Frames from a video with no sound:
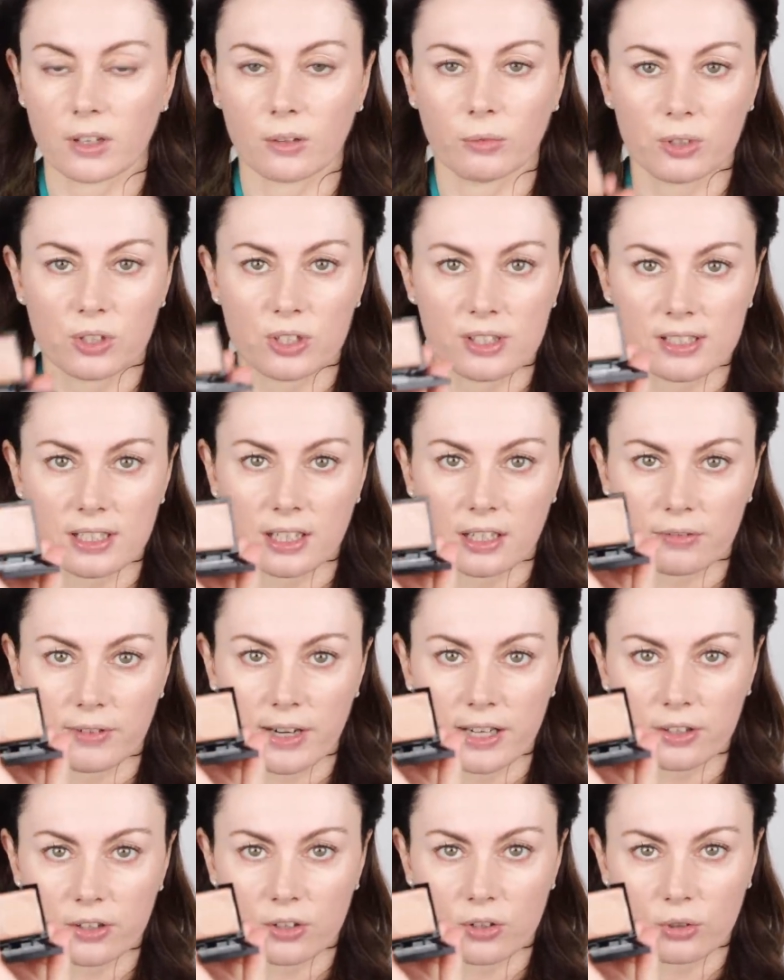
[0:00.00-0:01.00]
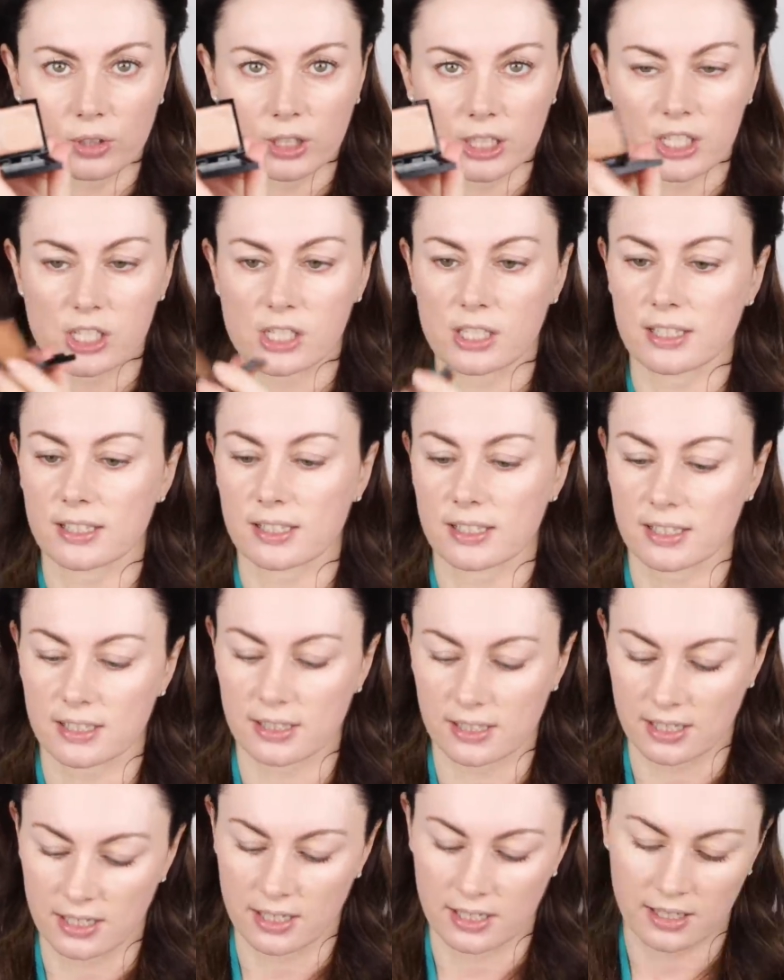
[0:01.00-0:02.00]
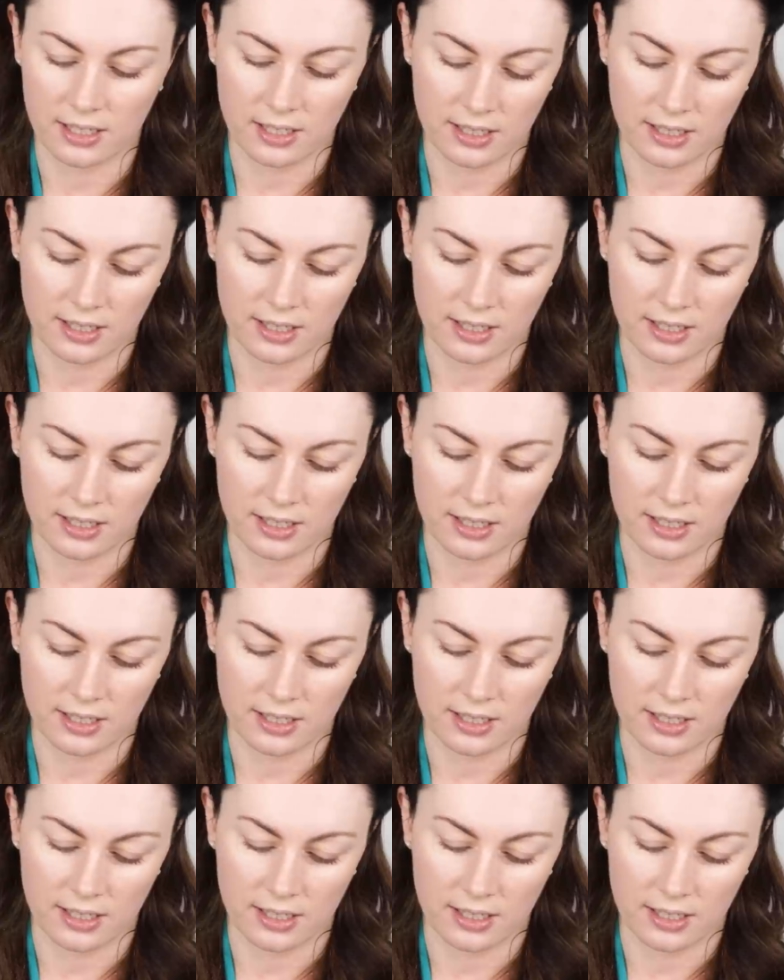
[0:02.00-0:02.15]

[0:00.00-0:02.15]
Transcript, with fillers: which is a rather gorgeous,